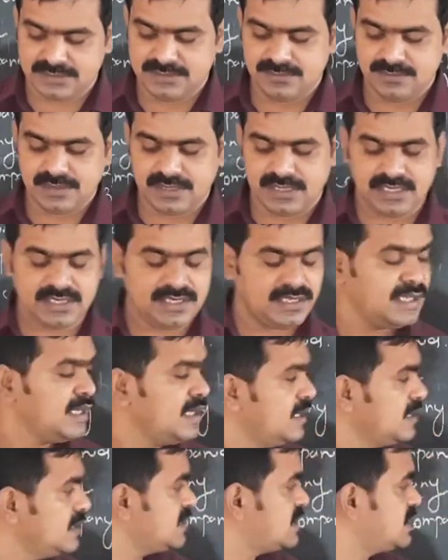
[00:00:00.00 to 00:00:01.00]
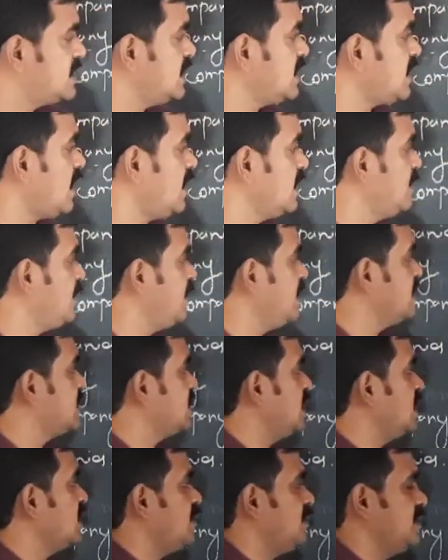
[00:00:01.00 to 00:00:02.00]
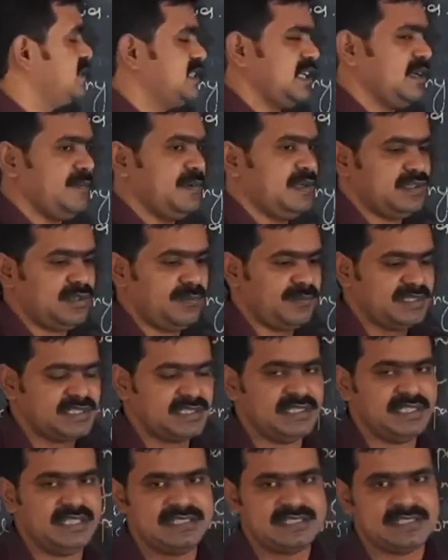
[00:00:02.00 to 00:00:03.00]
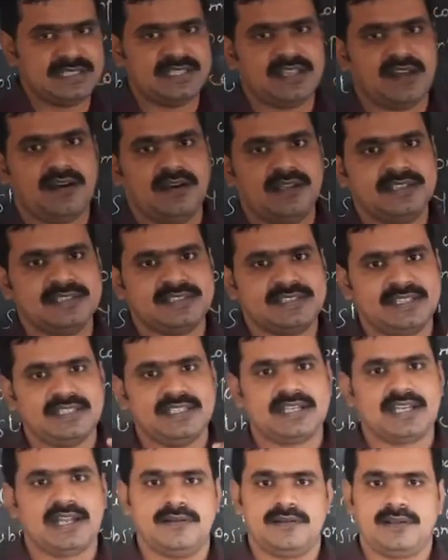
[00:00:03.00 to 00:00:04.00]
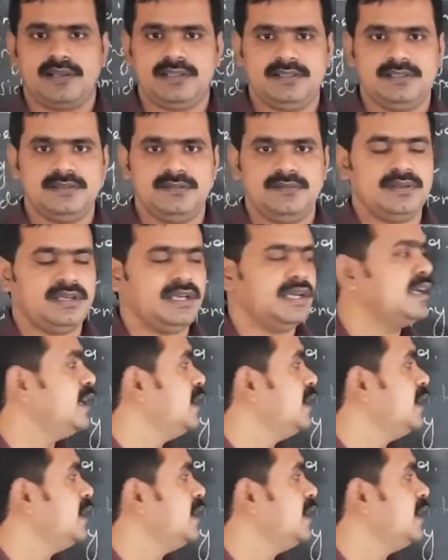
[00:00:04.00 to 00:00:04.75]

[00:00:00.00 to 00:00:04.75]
Okay, registered on the basis of domestic company. Domestic means inside the country. Okay,